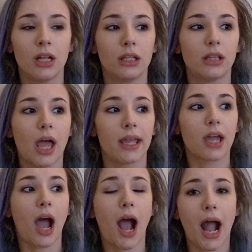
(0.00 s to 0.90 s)

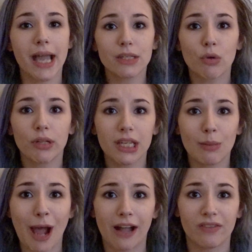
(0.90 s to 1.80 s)
like eyes rolling in the
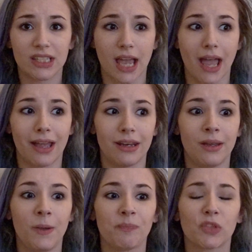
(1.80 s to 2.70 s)
back of his head,
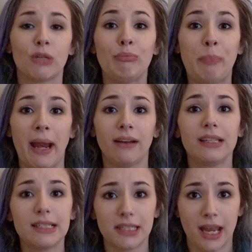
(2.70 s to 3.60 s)
could
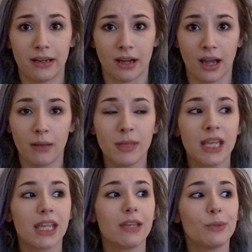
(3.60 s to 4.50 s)
barely stand up.
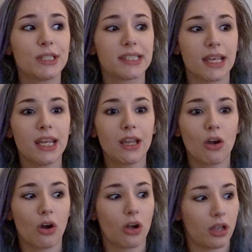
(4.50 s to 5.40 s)
He was sitting
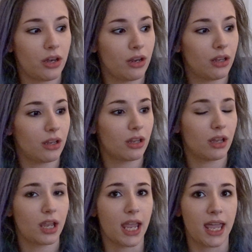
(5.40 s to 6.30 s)
on
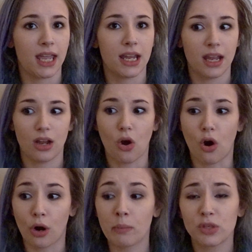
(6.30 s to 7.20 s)
a
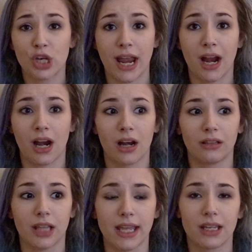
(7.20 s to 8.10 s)
armchair,
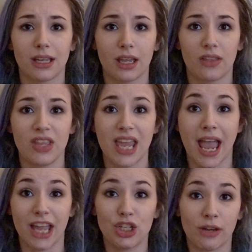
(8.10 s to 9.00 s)
like the
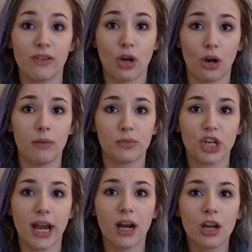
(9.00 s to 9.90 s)
edge of an
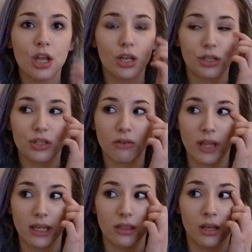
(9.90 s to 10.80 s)
armchair, so
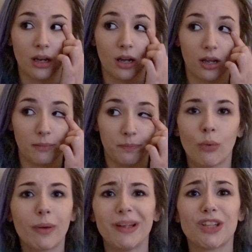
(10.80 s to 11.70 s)
like the
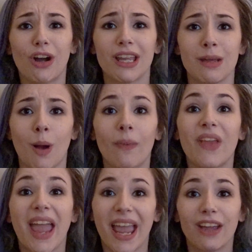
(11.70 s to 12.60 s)
what am I talking about,
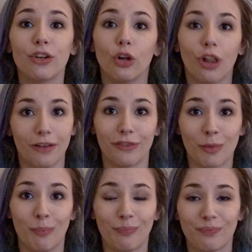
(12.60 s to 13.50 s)
the handle of
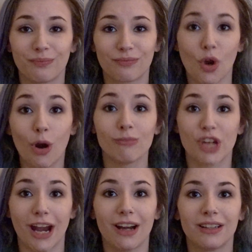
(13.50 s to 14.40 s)
the
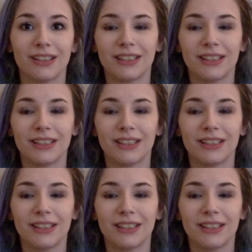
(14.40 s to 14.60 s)
armchair,